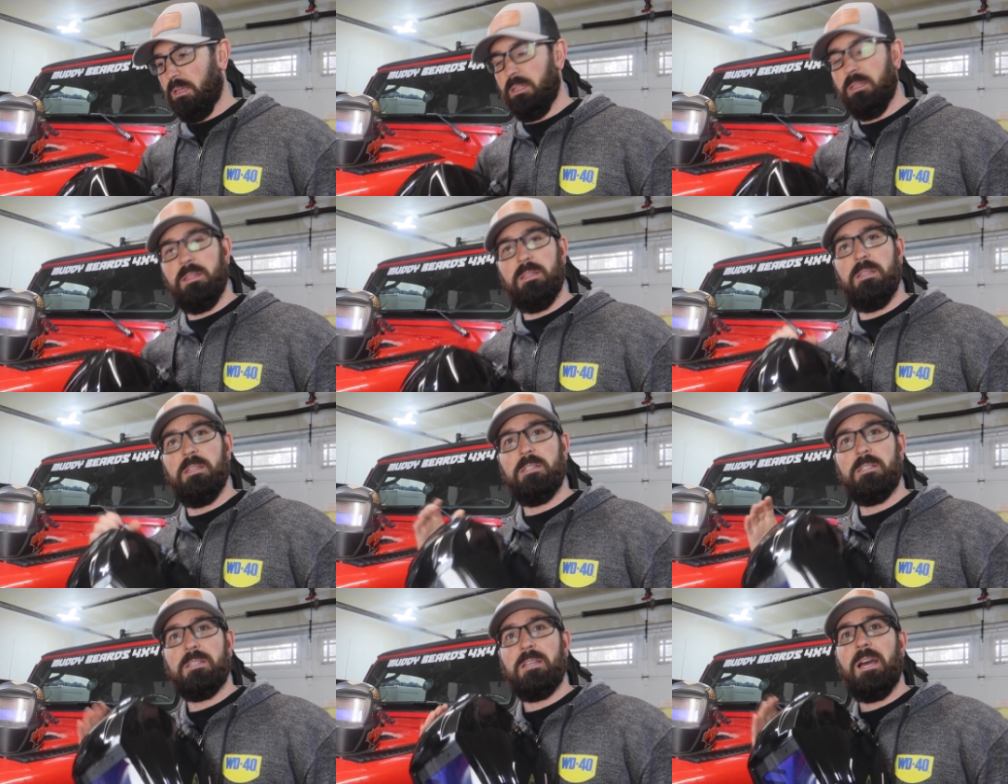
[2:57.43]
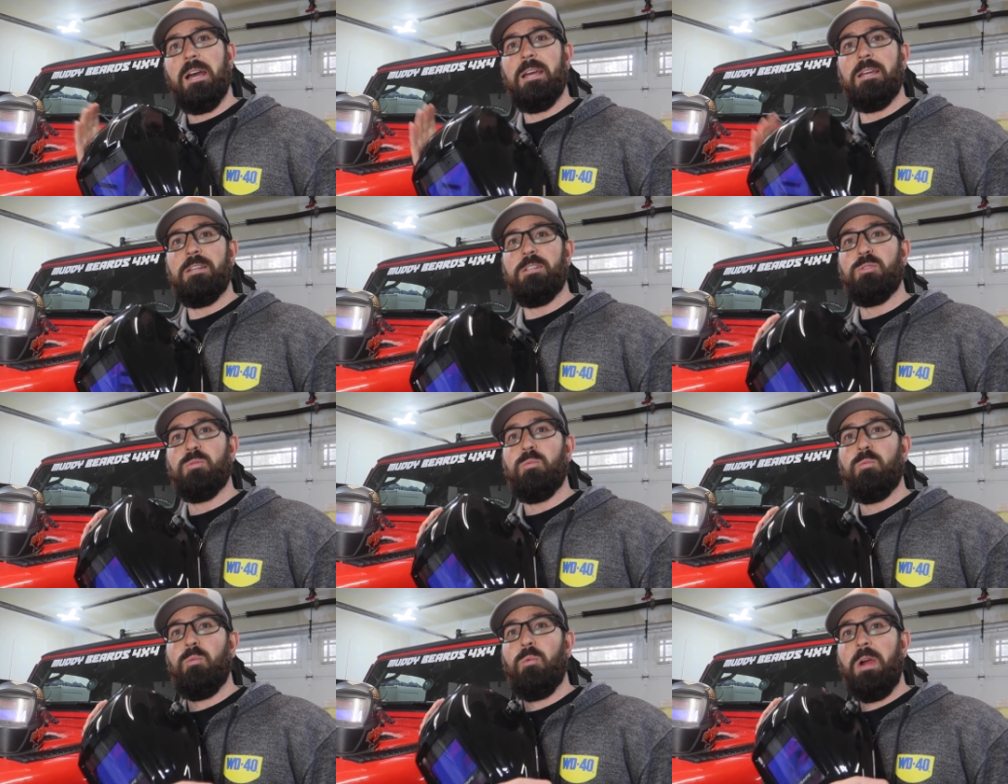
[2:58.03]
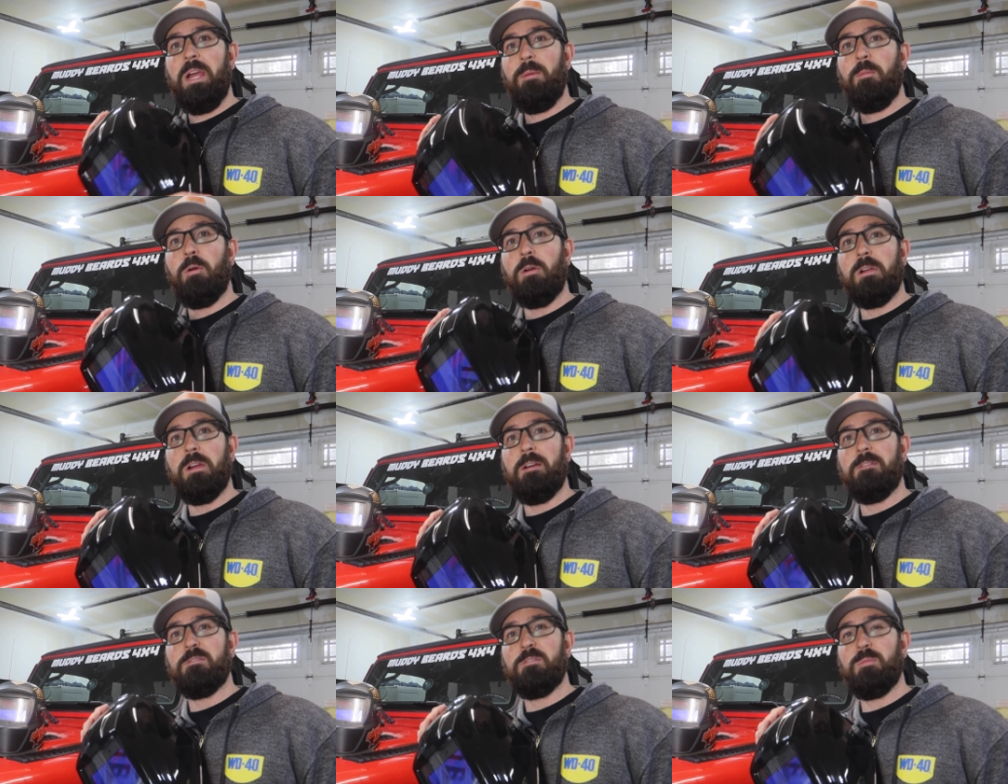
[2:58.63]
This guy is way more
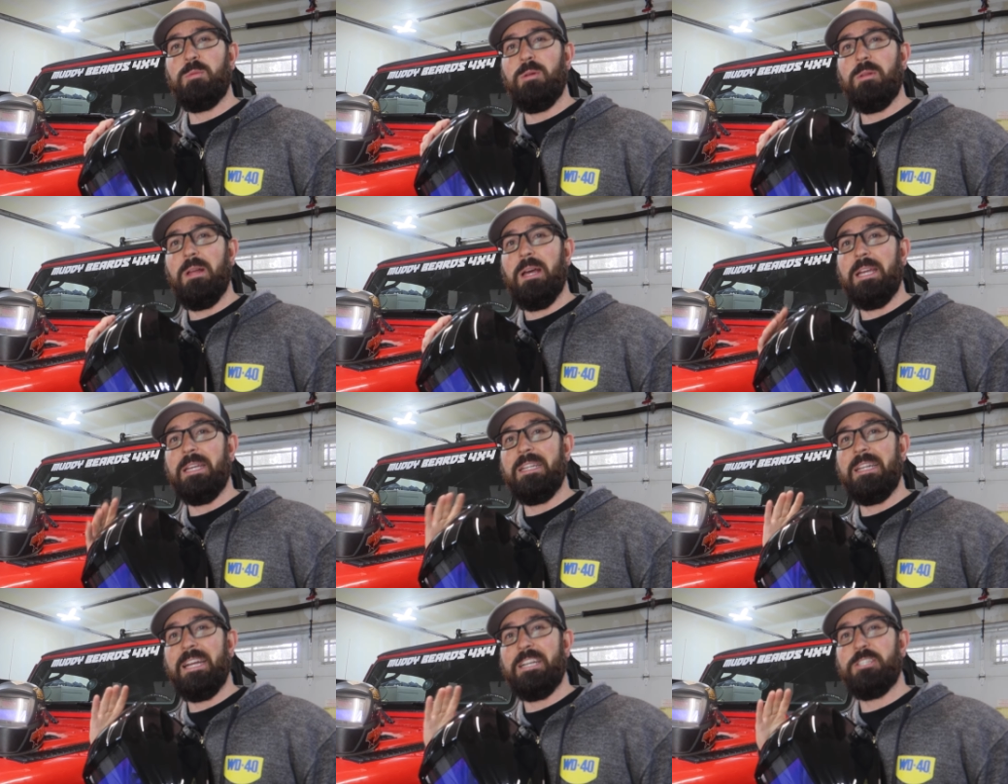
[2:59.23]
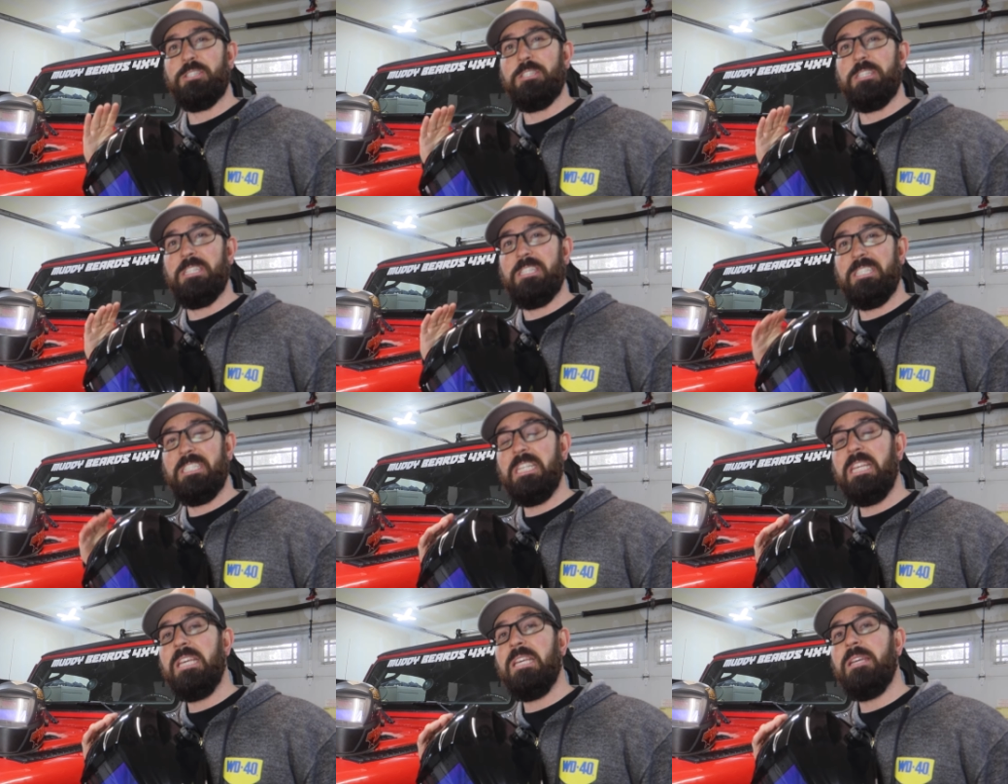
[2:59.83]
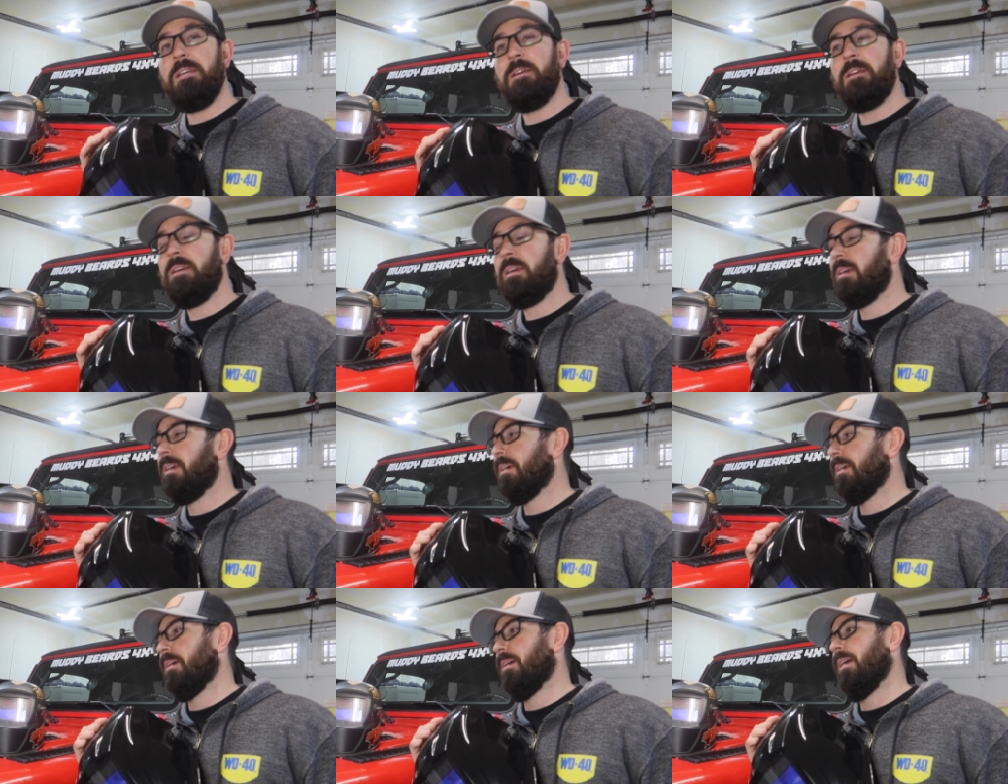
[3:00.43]
comfortable. I can actually see,
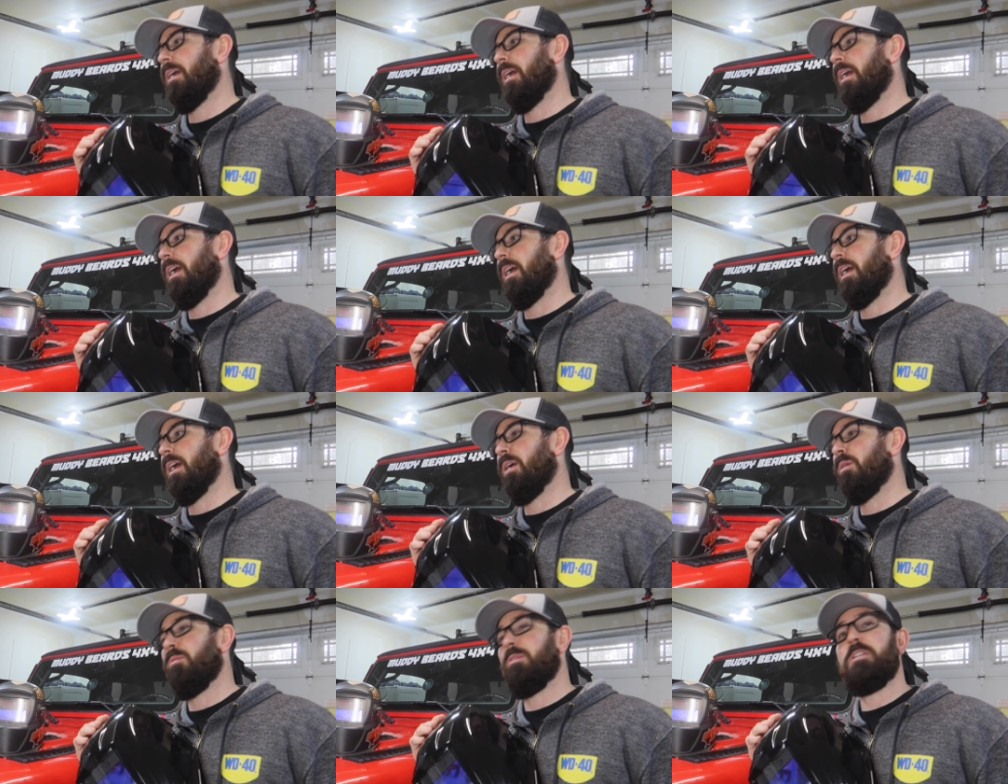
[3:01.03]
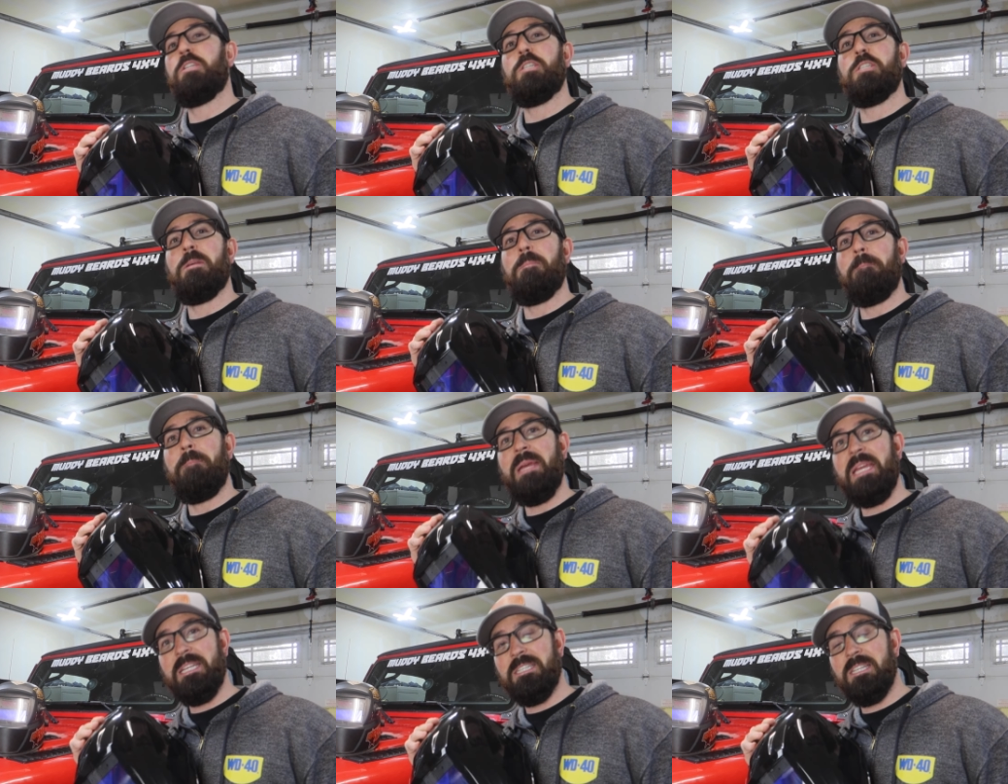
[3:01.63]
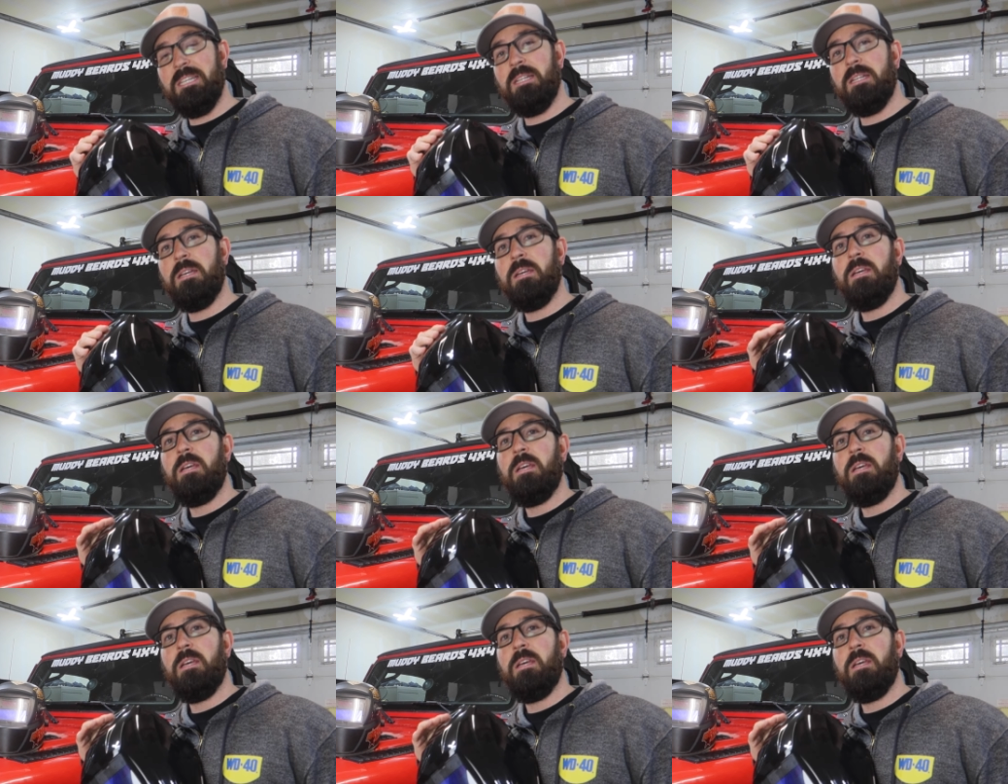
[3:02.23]
uh, which is amazing.